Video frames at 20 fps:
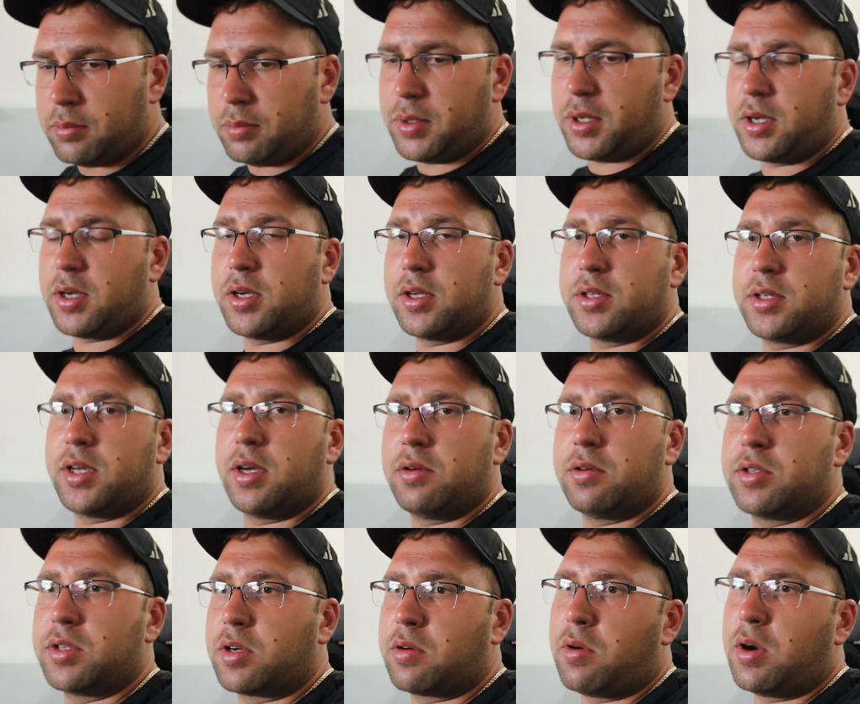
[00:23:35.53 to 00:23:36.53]
because there
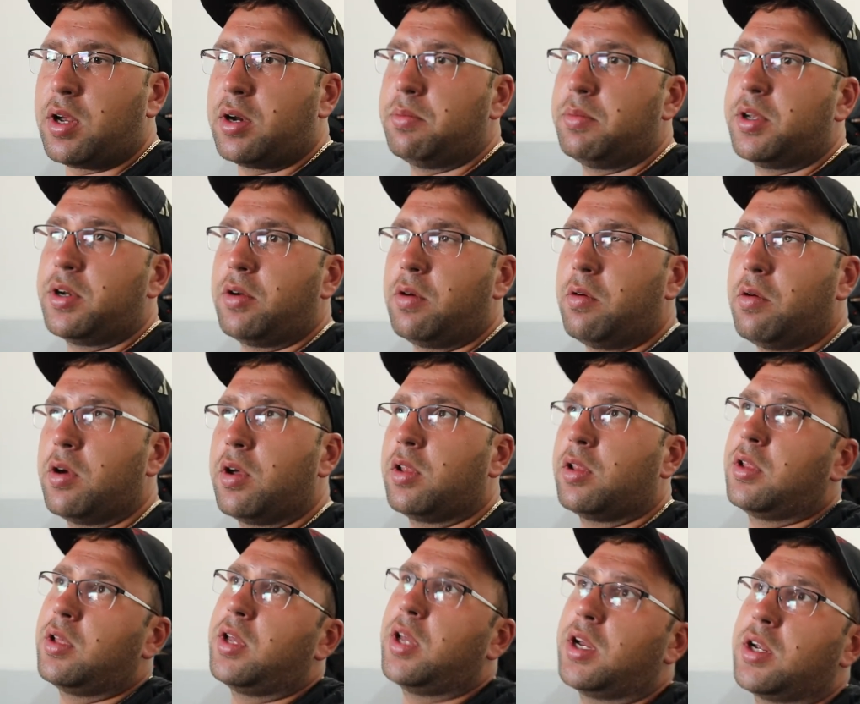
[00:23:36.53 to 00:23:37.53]
was quite a bit of
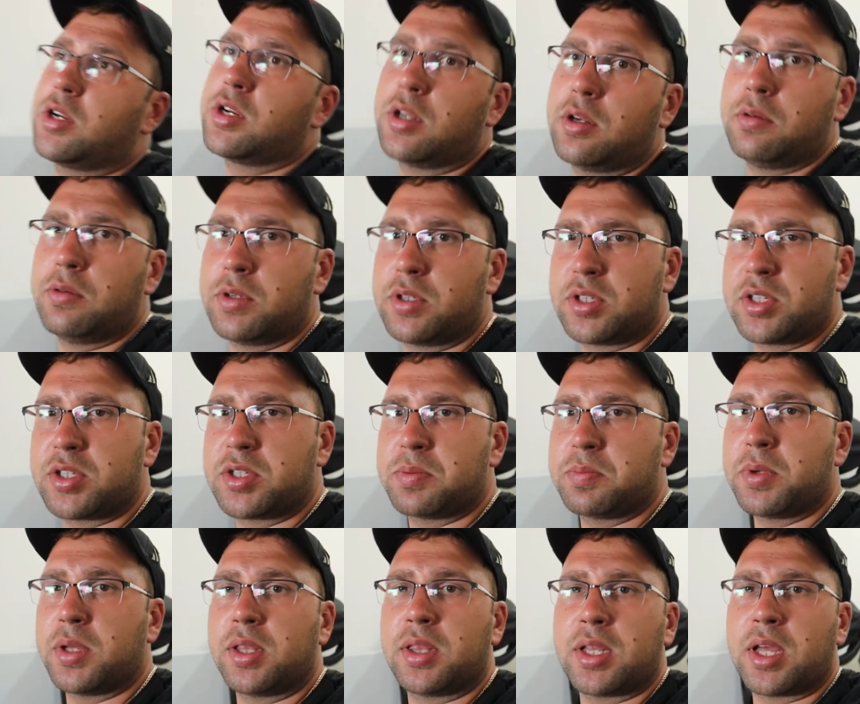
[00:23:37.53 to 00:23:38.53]
oil. Actually, it was
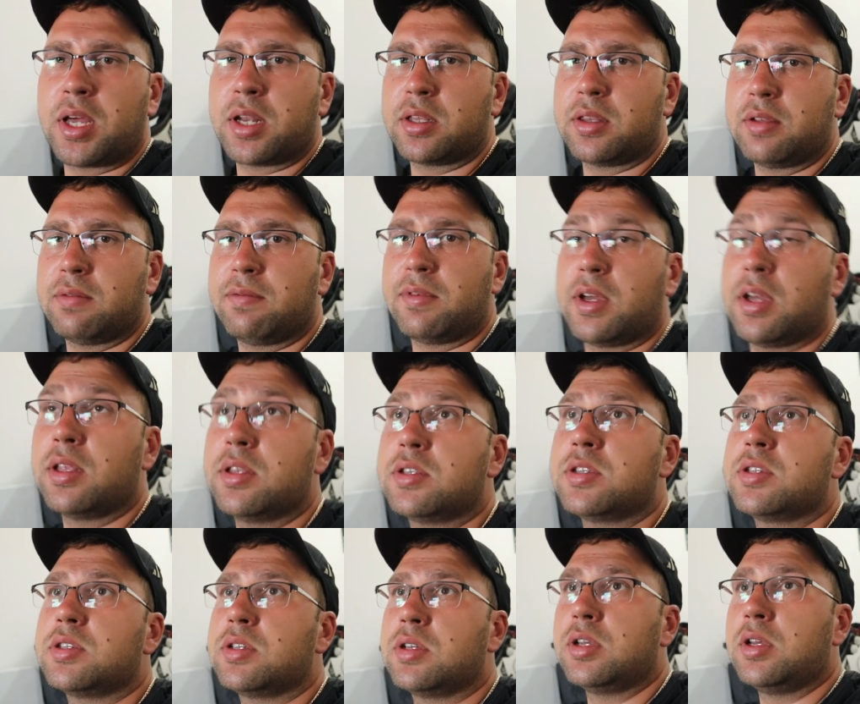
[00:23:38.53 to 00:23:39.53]
spitting out of the
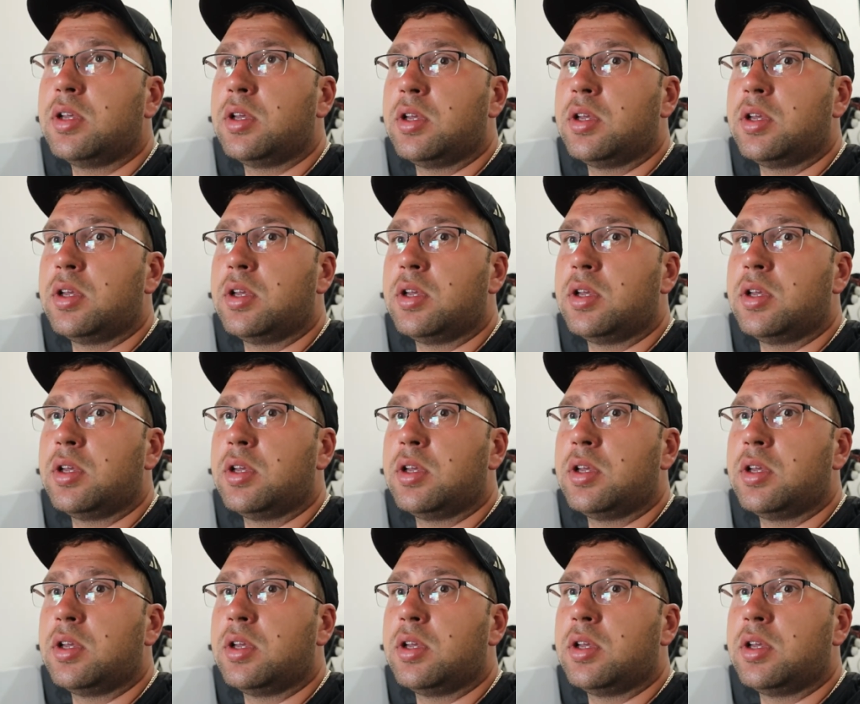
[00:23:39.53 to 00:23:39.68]
vents